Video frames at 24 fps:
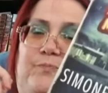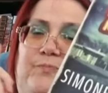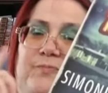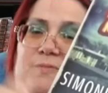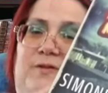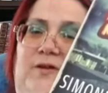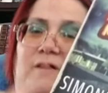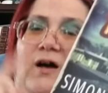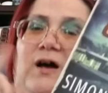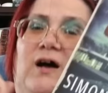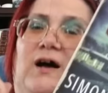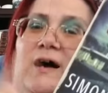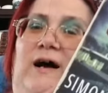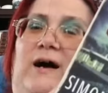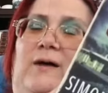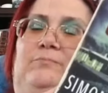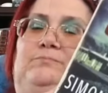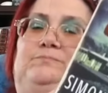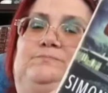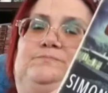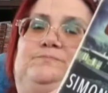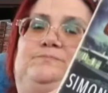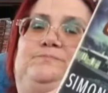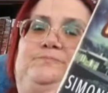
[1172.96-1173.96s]
the
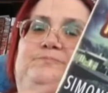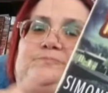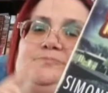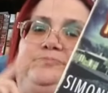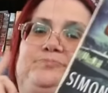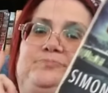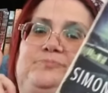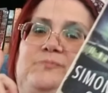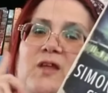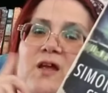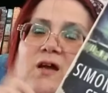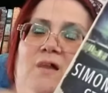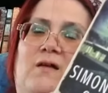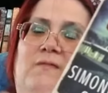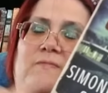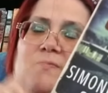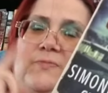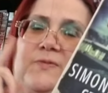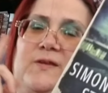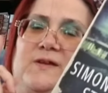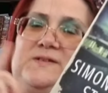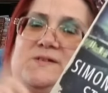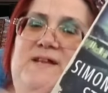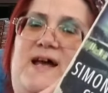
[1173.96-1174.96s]
um,
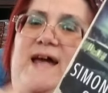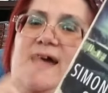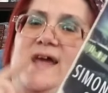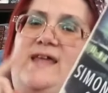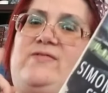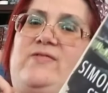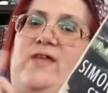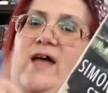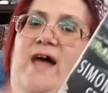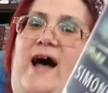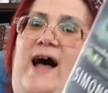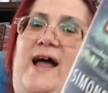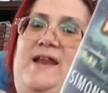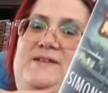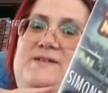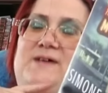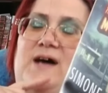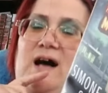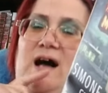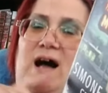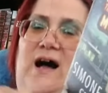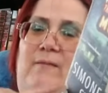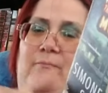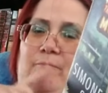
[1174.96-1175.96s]
the day that
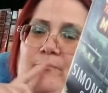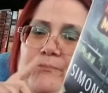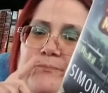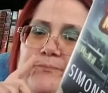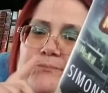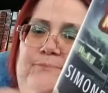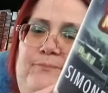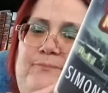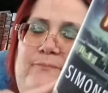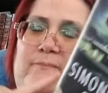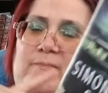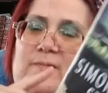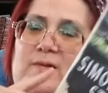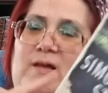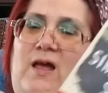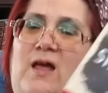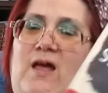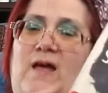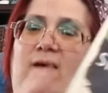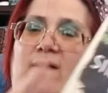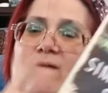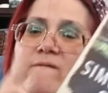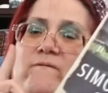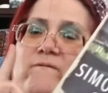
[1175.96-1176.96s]
um,
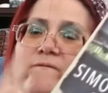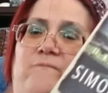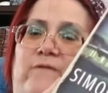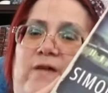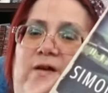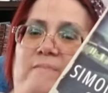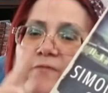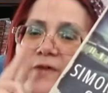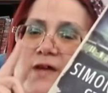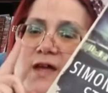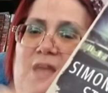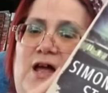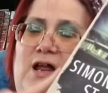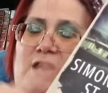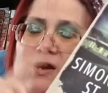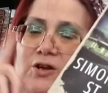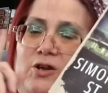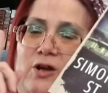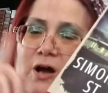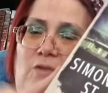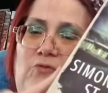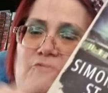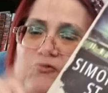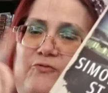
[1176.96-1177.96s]
Vivian
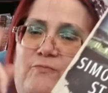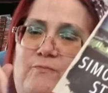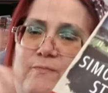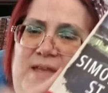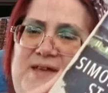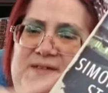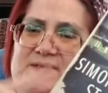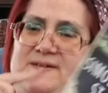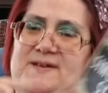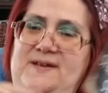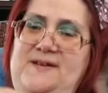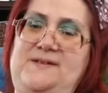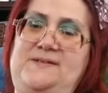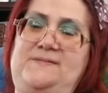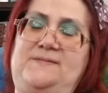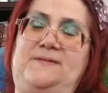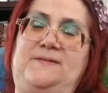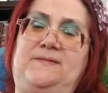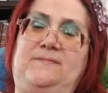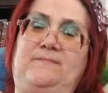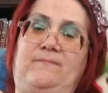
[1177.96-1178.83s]
goes missing,